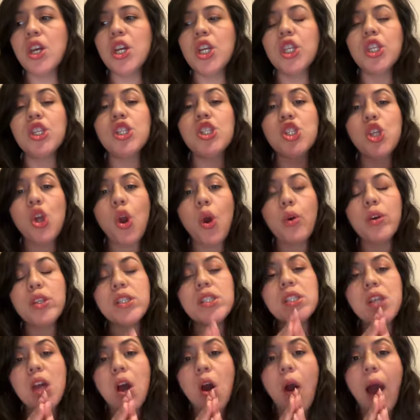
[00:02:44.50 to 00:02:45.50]
The show and
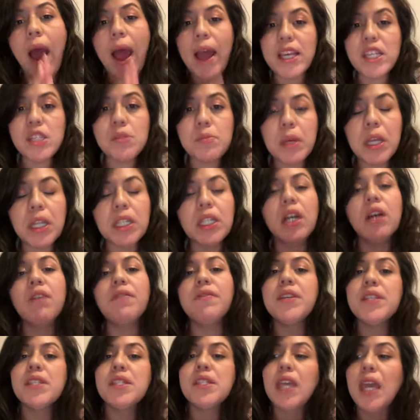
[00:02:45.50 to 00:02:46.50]
tell aspect of
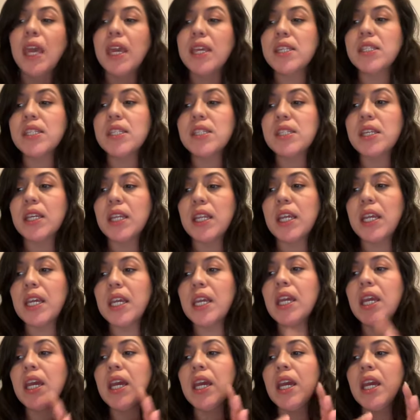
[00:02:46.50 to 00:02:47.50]
this case
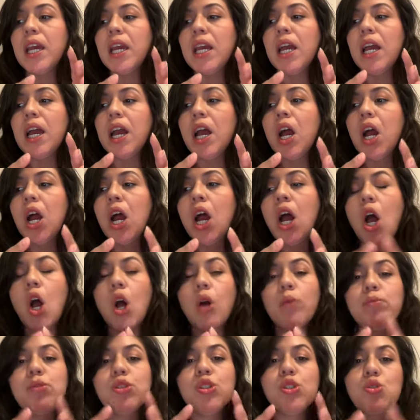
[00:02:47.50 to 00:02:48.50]
study
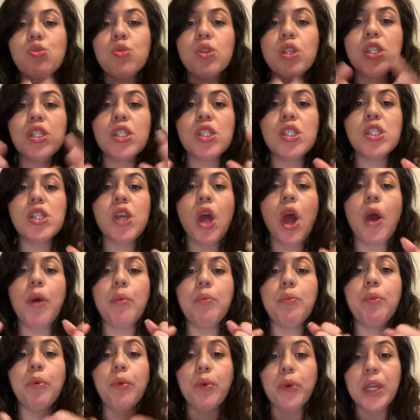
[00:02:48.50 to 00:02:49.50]
helps students
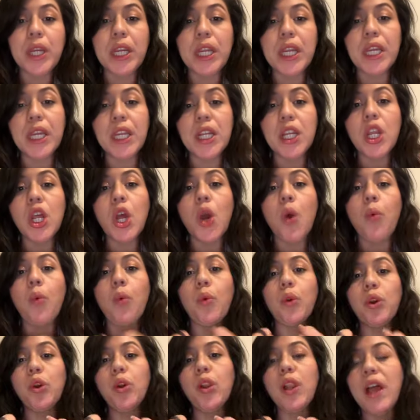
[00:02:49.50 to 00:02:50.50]
bring in
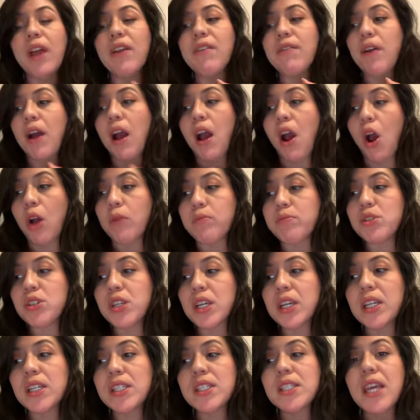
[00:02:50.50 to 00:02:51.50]
real life
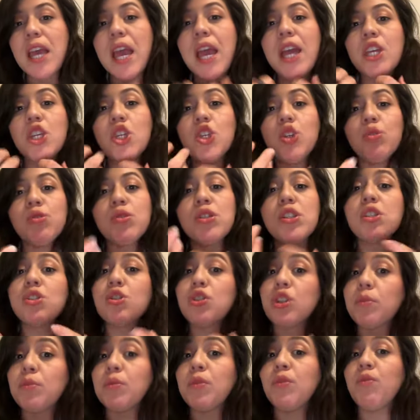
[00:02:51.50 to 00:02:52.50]
objects and use
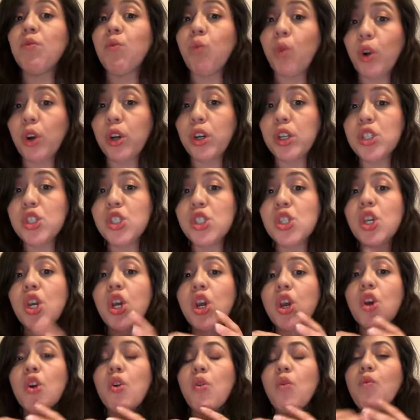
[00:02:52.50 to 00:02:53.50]
descriptive words
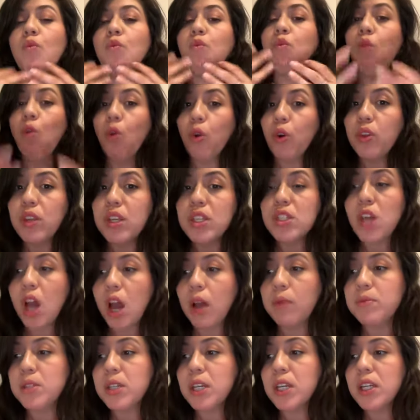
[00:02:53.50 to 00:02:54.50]
for these
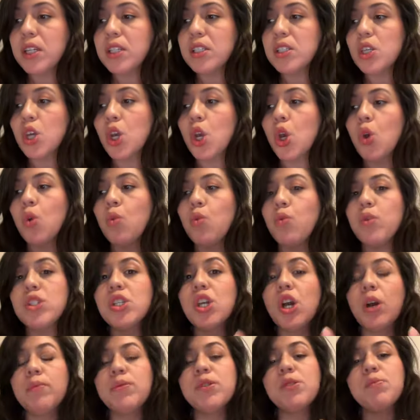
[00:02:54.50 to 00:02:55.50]
objects, which
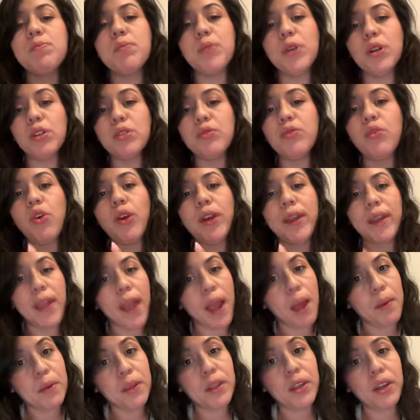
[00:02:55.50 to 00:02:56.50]
helps build
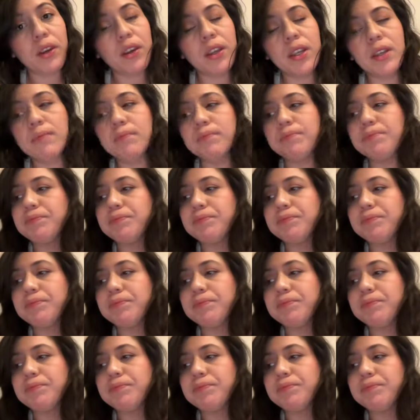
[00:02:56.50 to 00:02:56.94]
vocabulary.